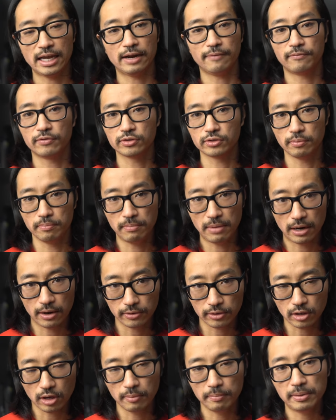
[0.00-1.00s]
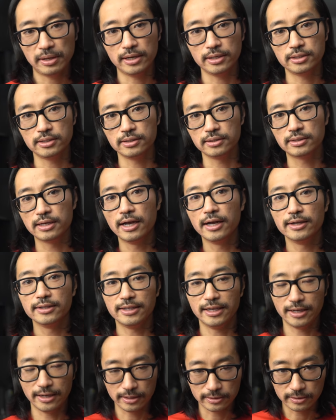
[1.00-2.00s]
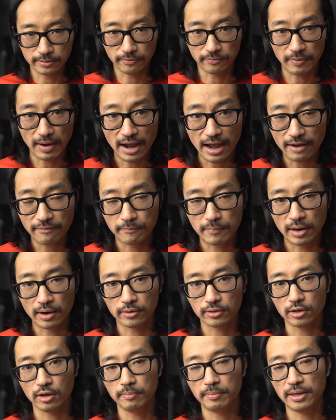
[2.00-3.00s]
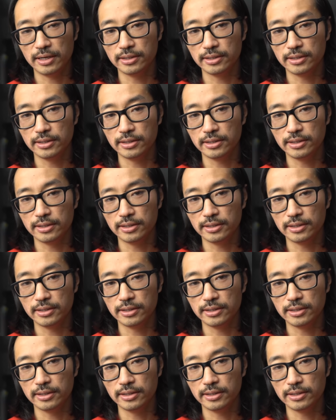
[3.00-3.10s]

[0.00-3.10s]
it out for some marathon paces, take it some half marathon